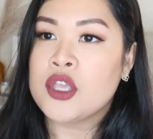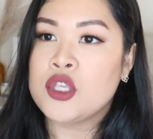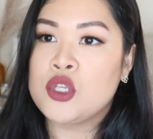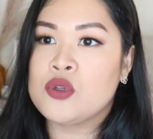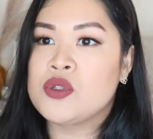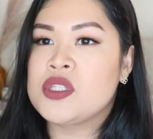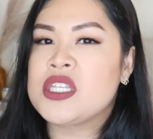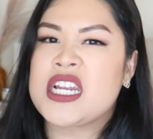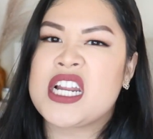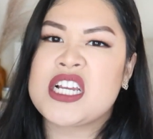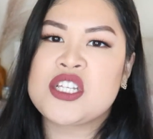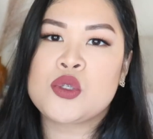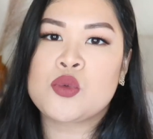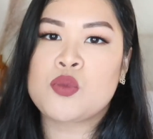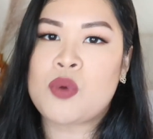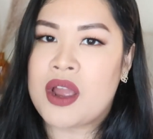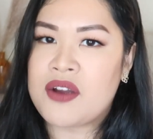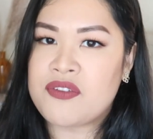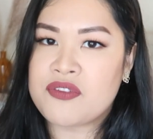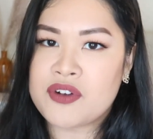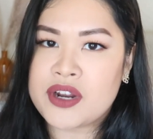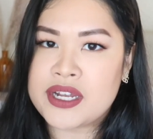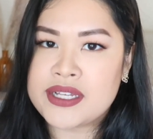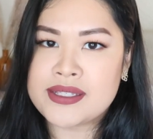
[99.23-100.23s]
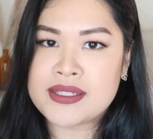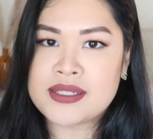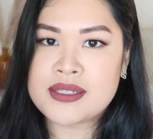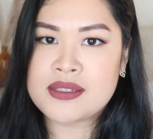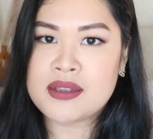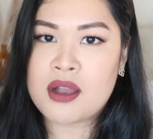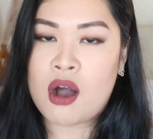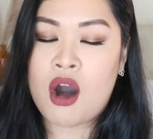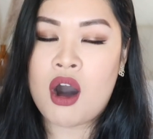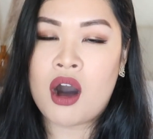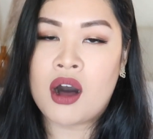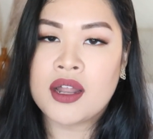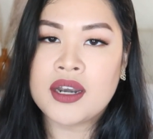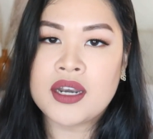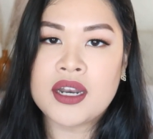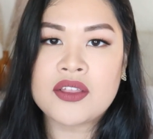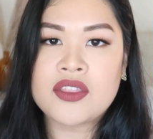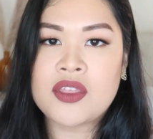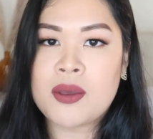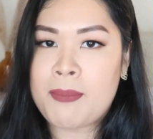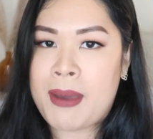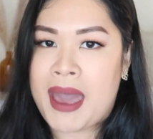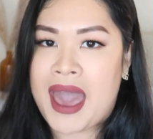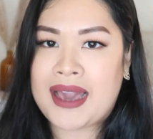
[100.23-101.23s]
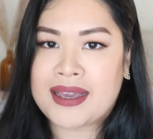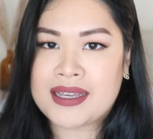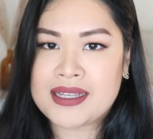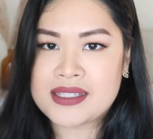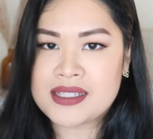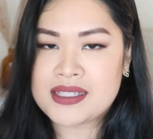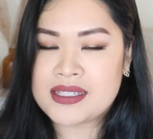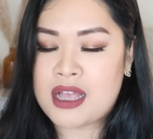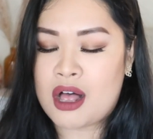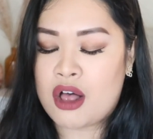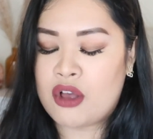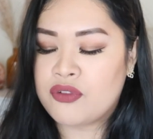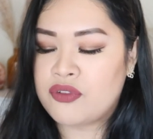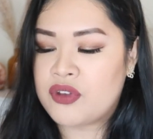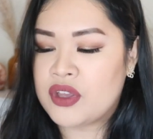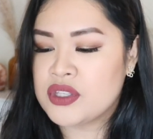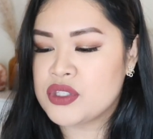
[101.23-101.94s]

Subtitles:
use it as reference on the bag itself.